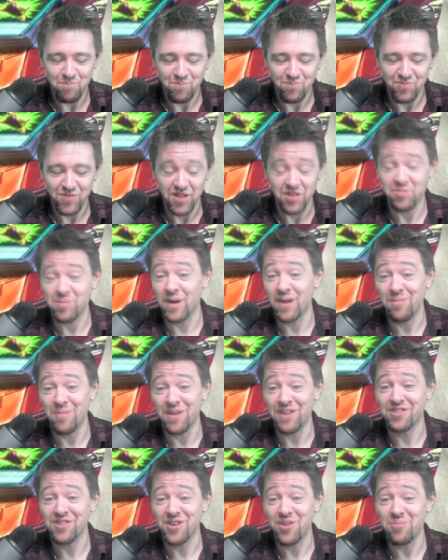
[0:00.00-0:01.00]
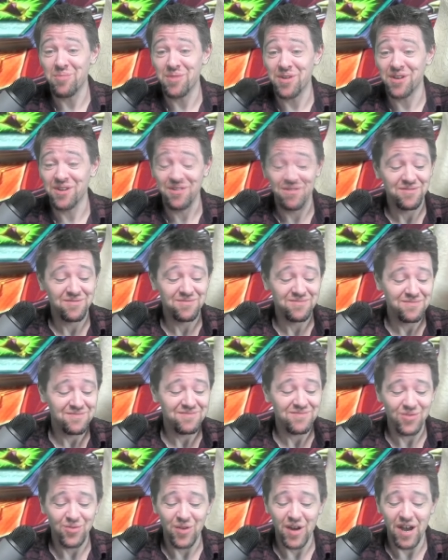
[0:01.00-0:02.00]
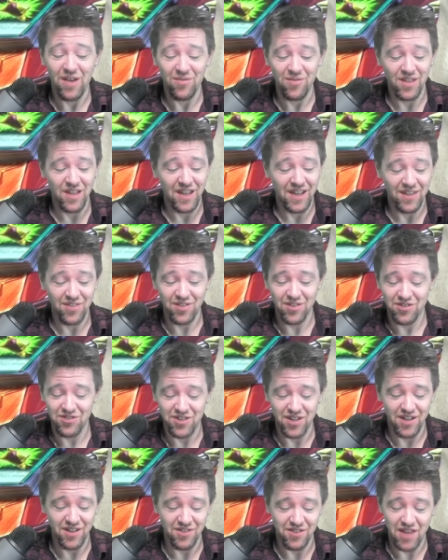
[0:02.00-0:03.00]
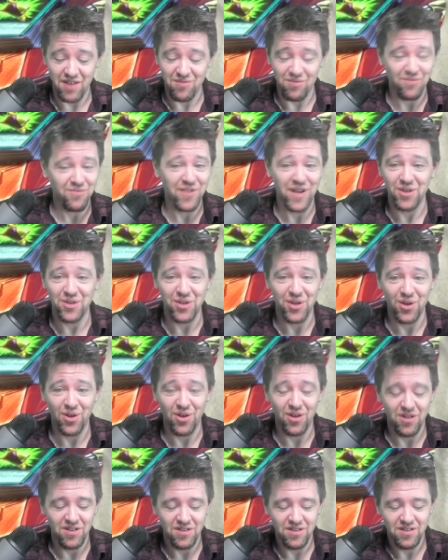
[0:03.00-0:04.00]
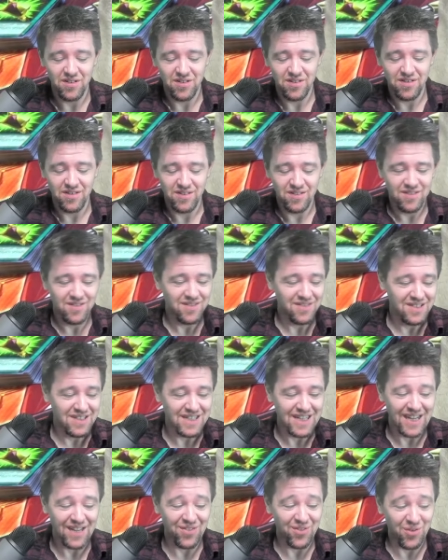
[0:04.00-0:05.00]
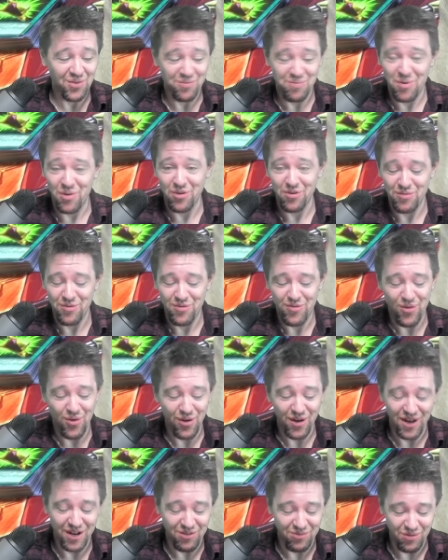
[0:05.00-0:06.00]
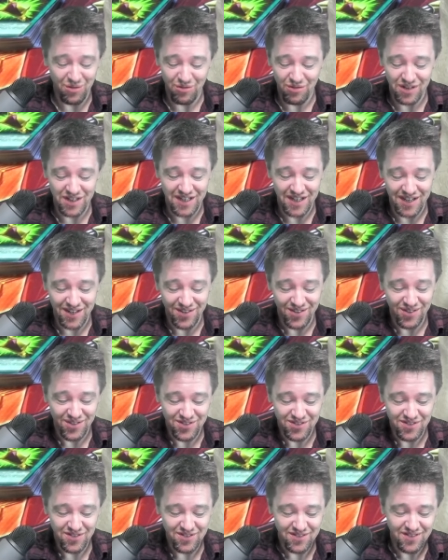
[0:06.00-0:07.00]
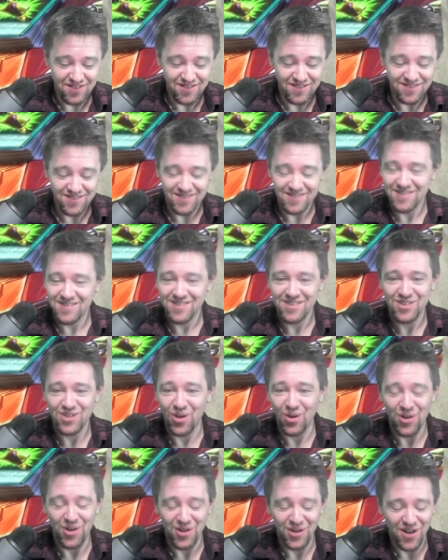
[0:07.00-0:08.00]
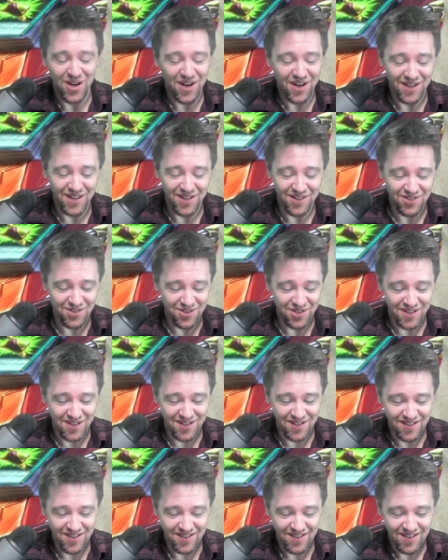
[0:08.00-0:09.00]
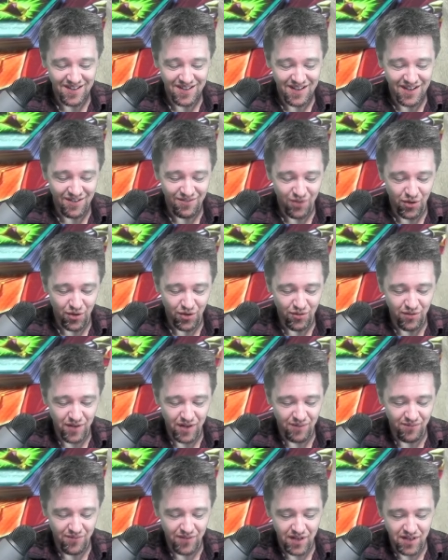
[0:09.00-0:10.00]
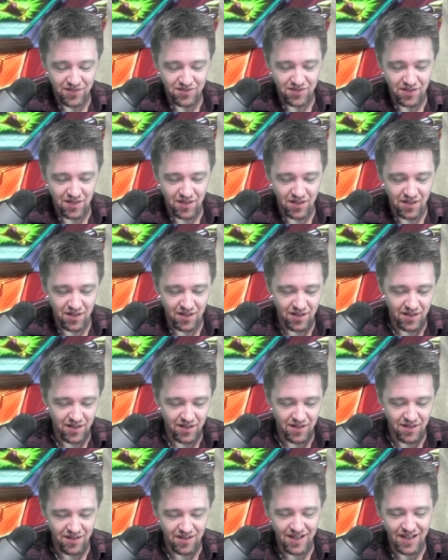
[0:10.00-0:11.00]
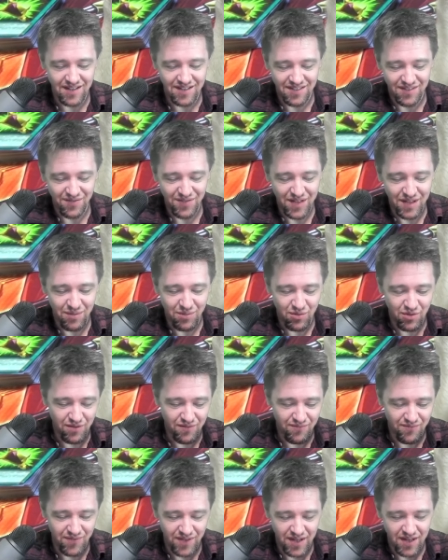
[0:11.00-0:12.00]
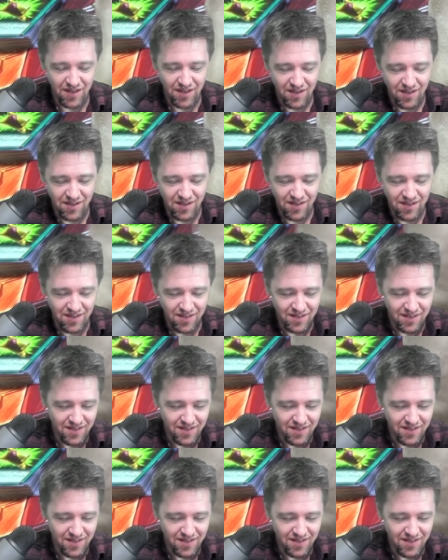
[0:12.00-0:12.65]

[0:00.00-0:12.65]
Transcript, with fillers: This has been an amazing opening. We have, like, these 10s haven't failed at all. And the pulls beforehand were ridiculous. Solid 9 easily. Fertile Flame Vixen, Hazy Flame Griffin.